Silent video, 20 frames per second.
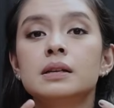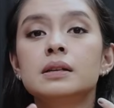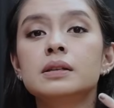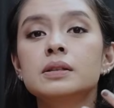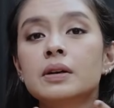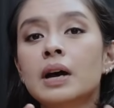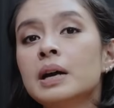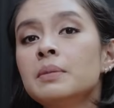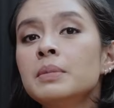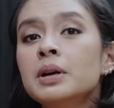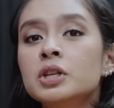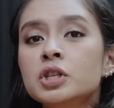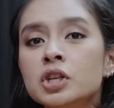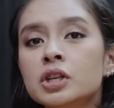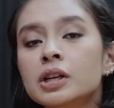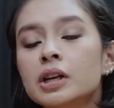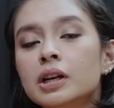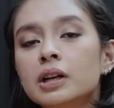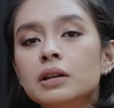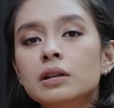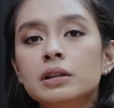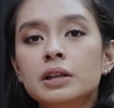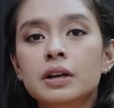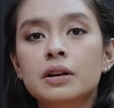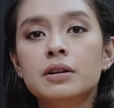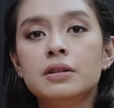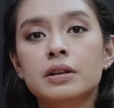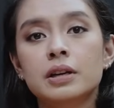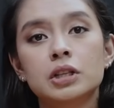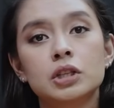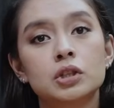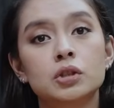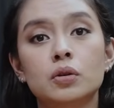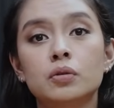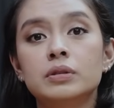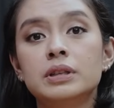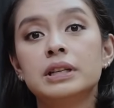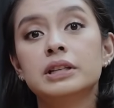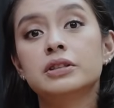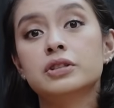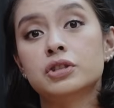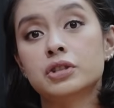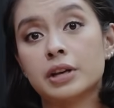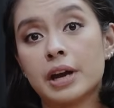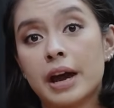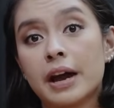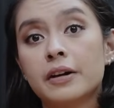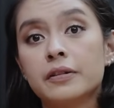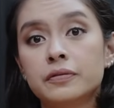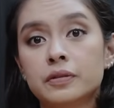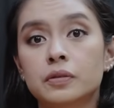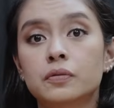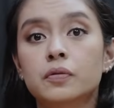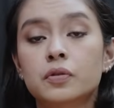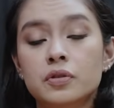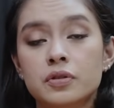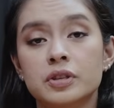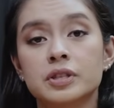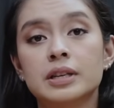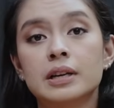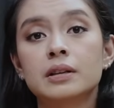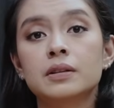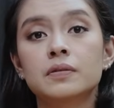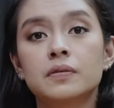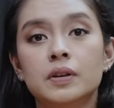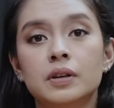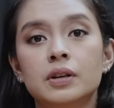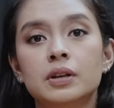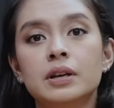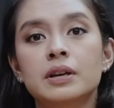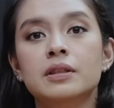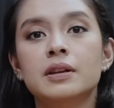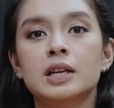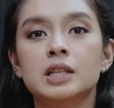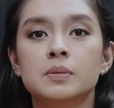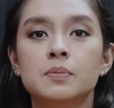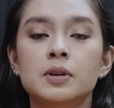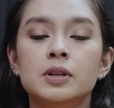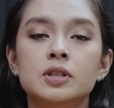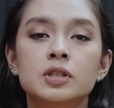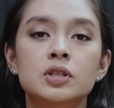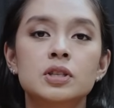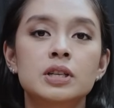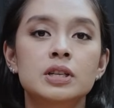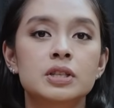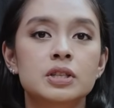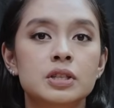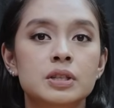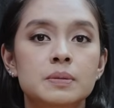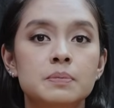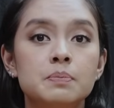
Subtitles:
So I mentioned earlier that you don't need a shaft for this elevator, and that's because you can just